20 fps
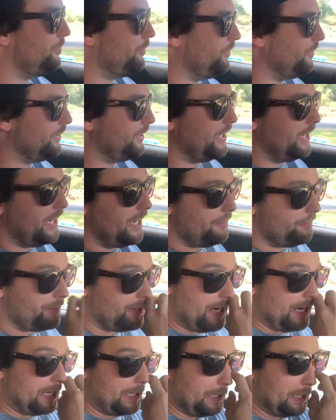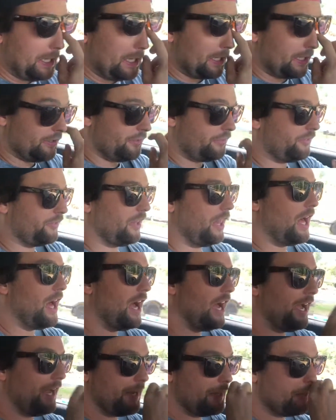pulling the handbrake and letting it
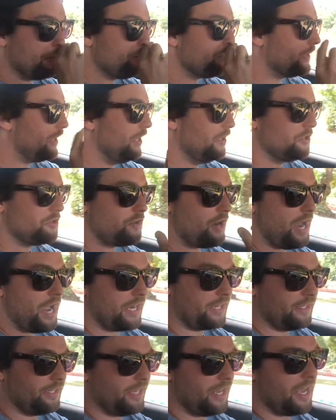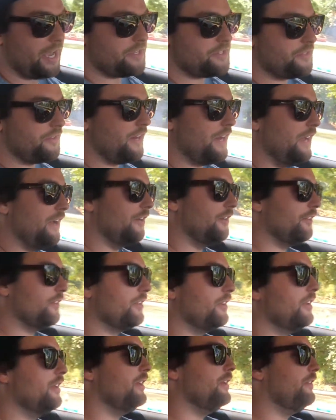slide and dragging the ass
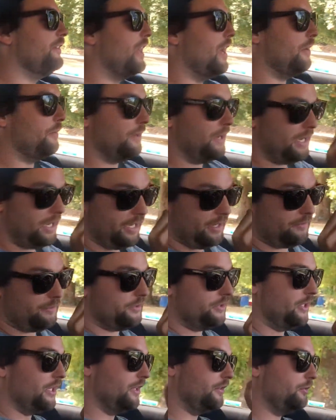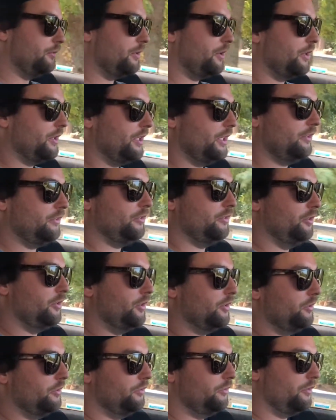around. That way, when you get to where you need to, you
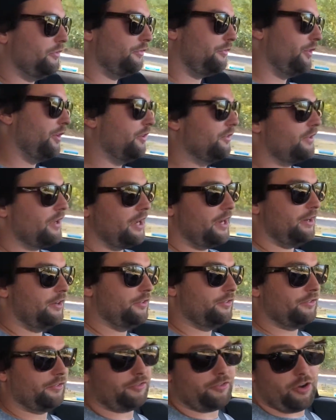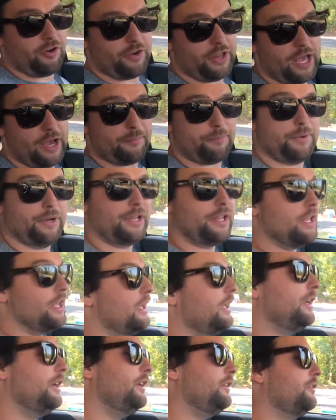can use the front tires to throw it out. But
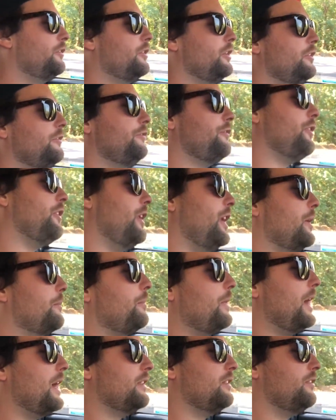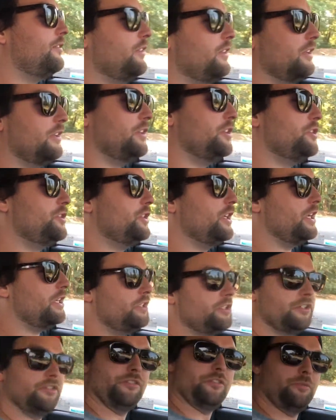it's good for like practicing
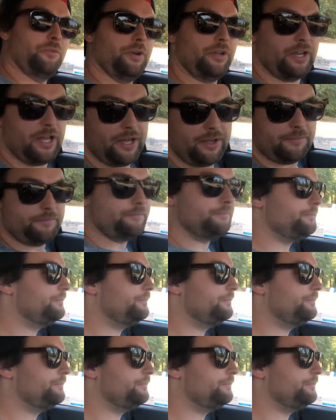initiations and whatnot.